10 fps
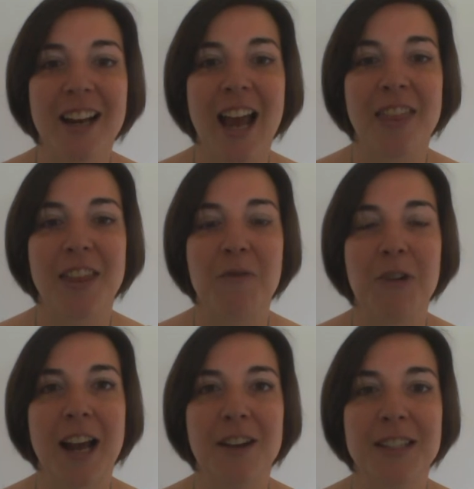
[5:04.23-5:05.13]
on
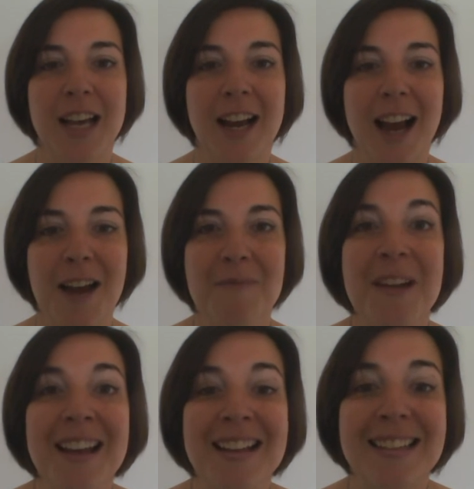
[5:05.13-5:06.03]
KathleenWoodhouse.com,
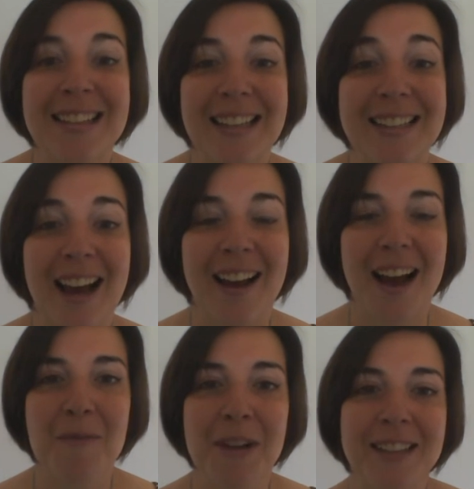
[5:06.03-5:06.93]

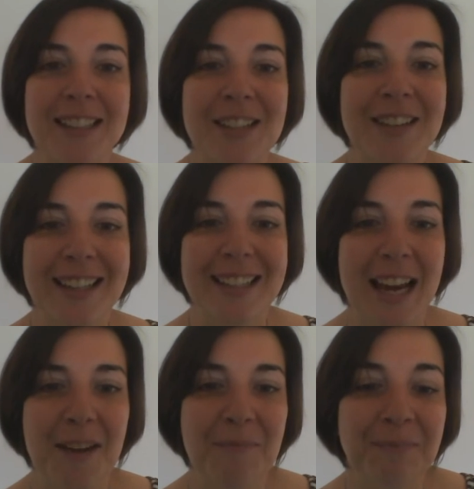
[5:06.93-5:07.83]
and I'll see you next
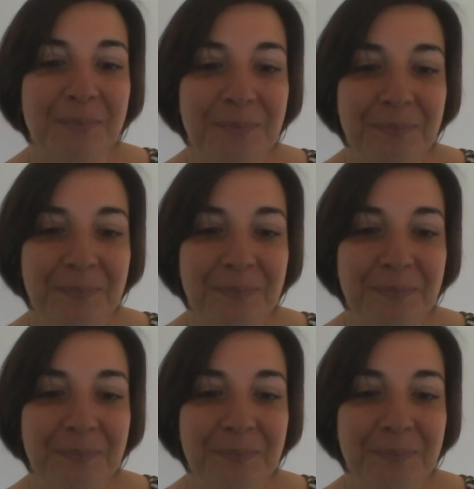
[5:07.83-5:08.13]
time.